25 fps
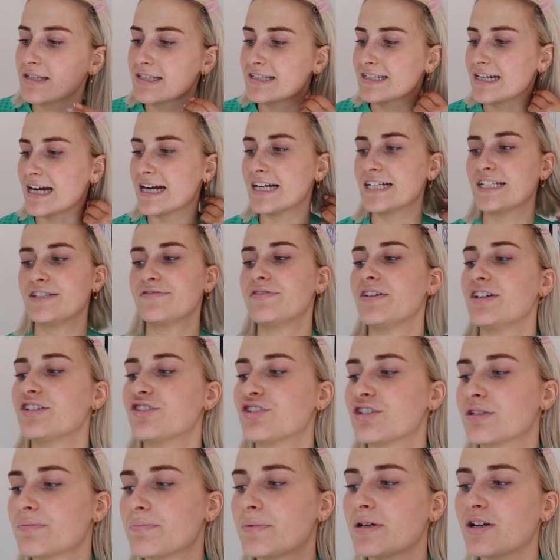the start of it
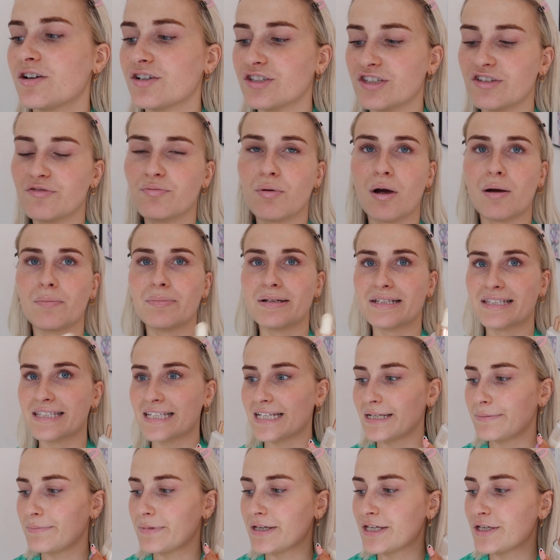just because you've probably
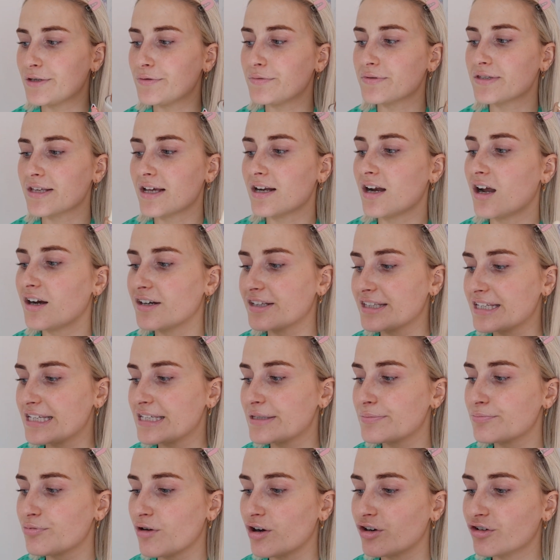seen me use a lot of
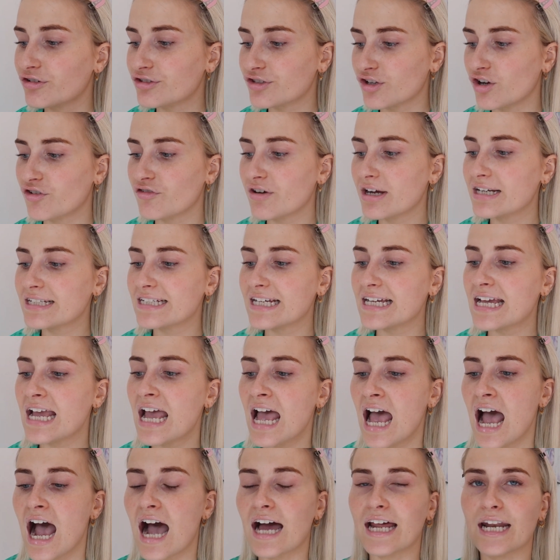these products already,
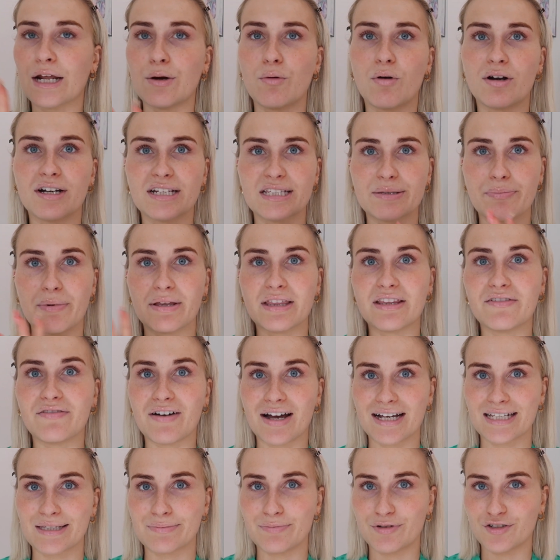and I want to spend the
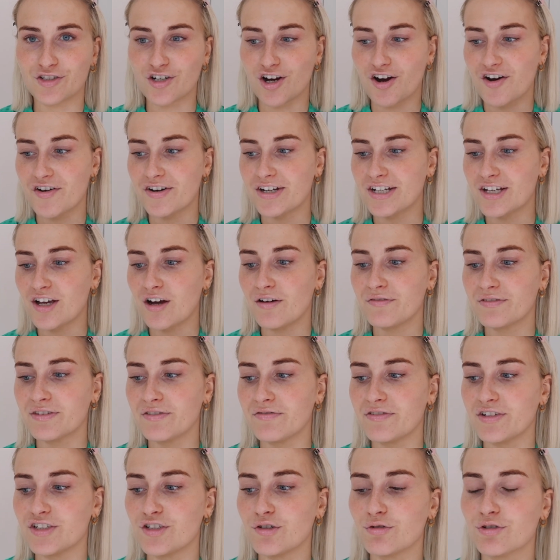vast majority of the
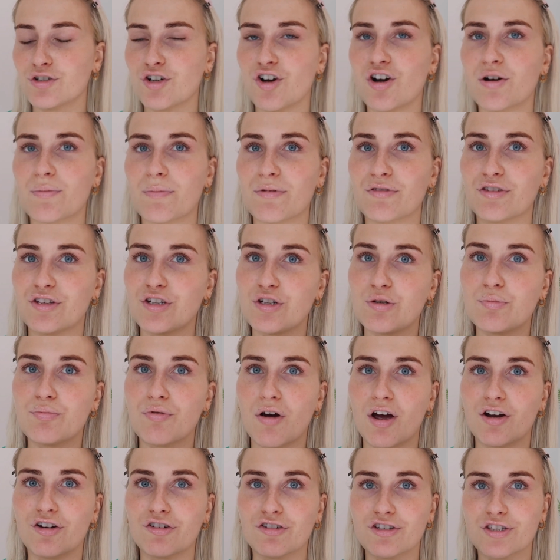video talking about the new
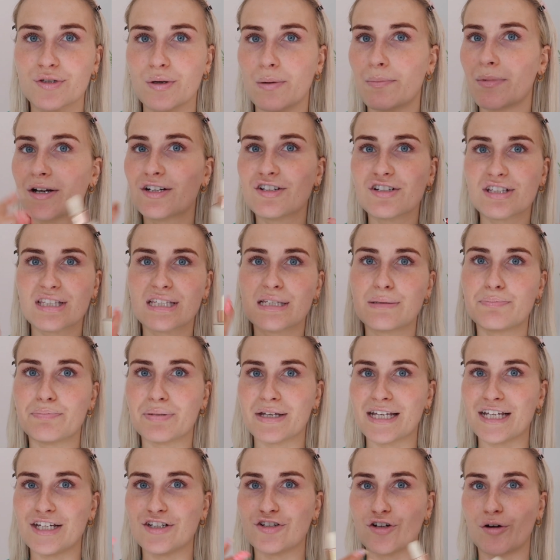products. So I might just
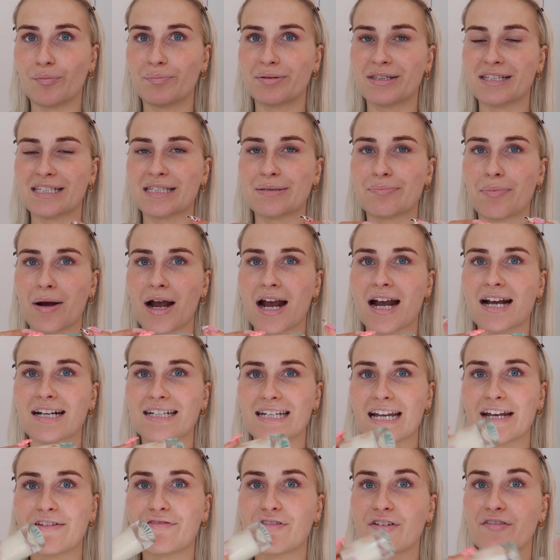speed up this
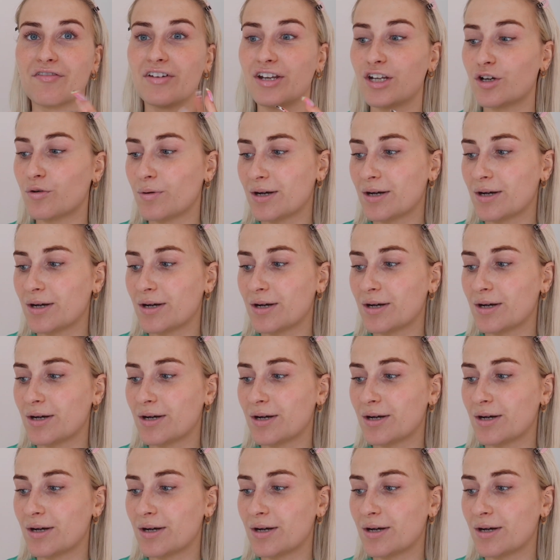part, and if you have any